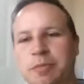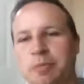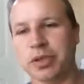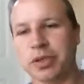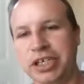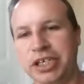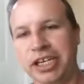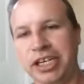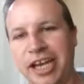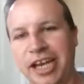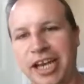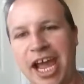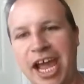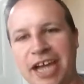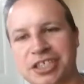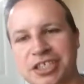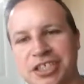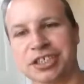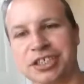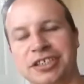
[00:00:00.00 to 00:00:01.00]
putting it in
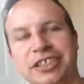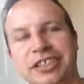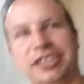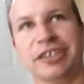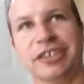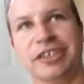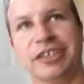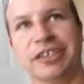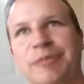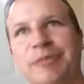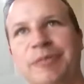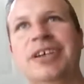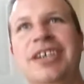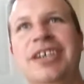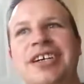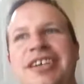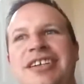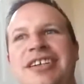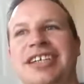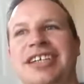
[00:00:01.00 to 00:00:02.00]
action. You know,
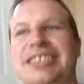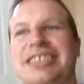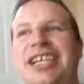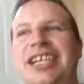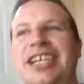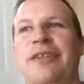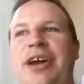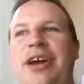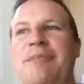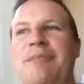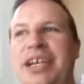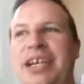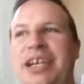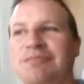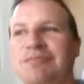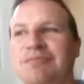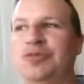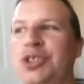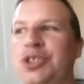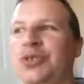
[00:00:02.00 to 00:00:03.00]
like I said, I've had
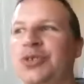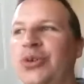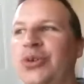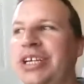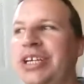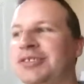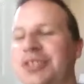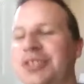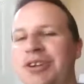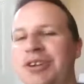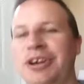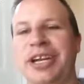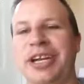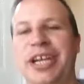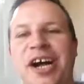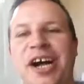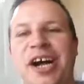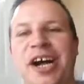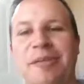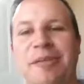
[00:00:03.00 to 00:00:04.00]
my 2 weeks of
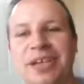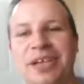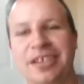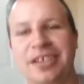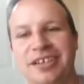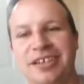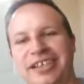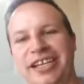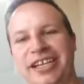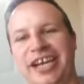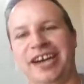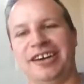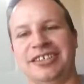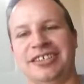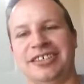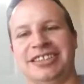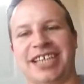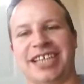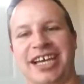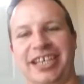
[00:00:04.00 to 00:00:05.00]
training up, and now I've
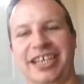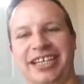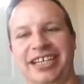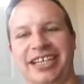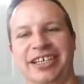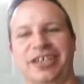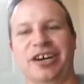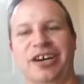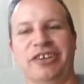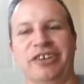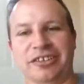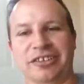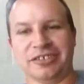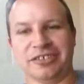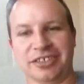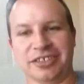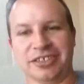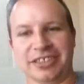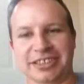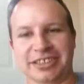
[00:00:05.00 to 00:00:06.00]
just got to get going and
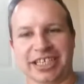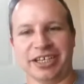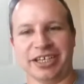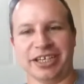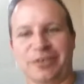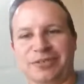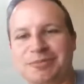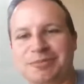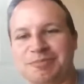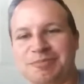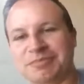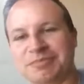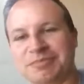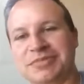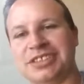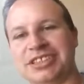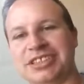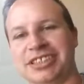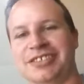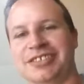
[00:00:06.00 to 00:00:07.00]
learn as I go.
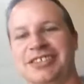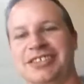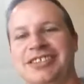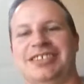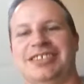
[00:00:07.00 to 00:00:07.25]
So,